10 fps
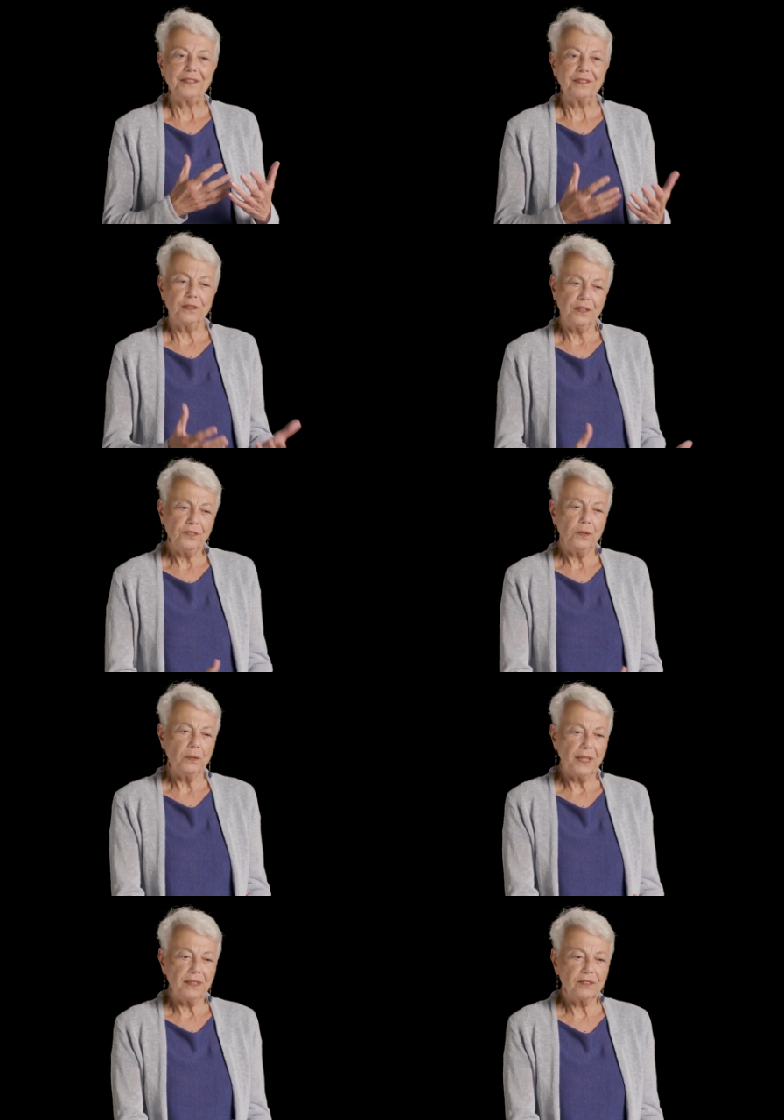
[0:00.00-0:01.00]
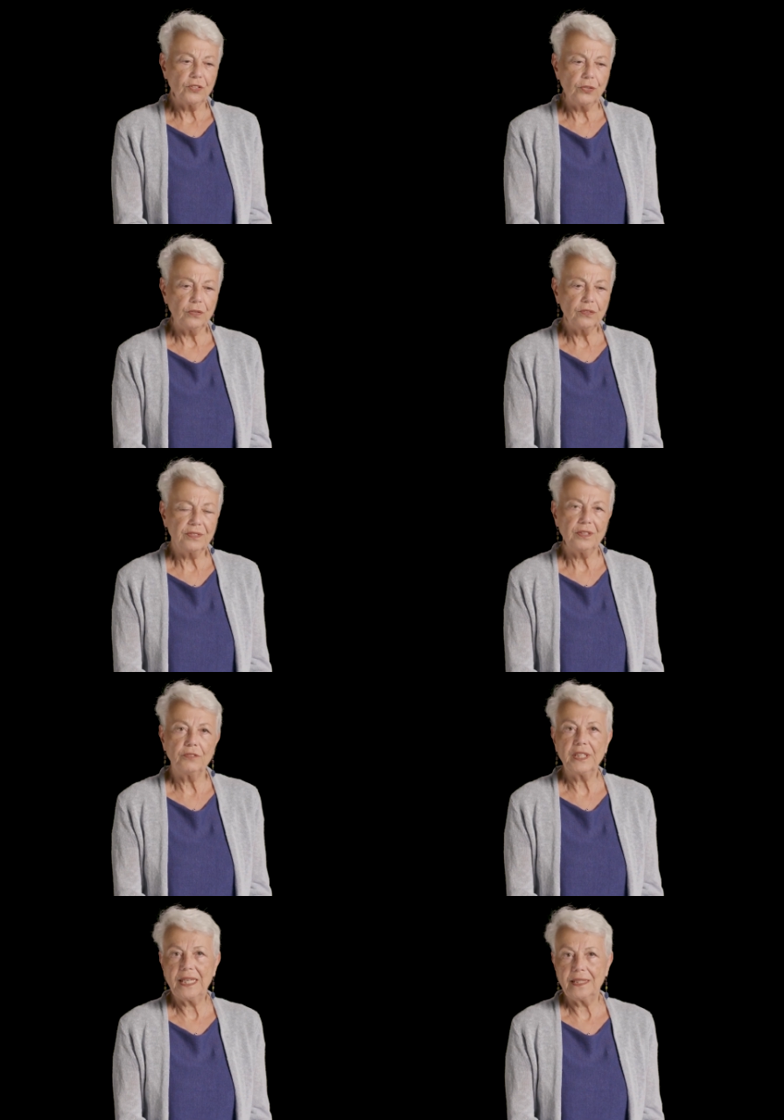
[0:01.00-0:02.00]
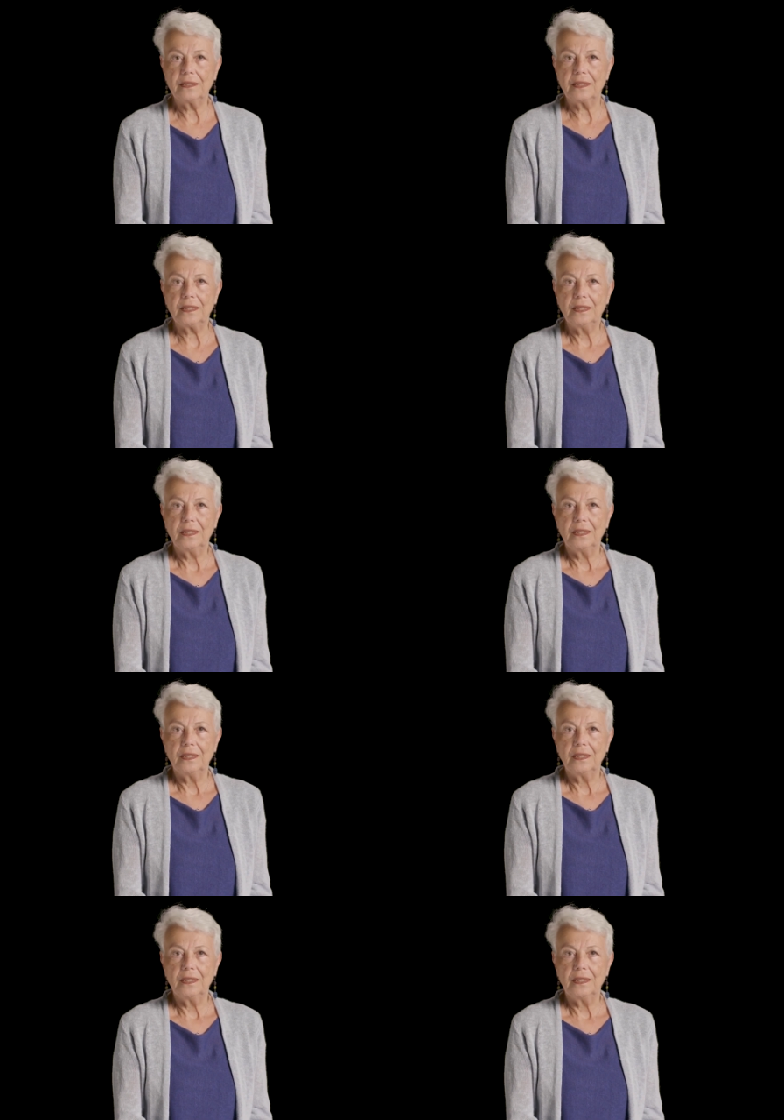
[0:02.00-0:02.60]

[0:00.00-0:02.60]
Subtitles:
so different ways to see reality.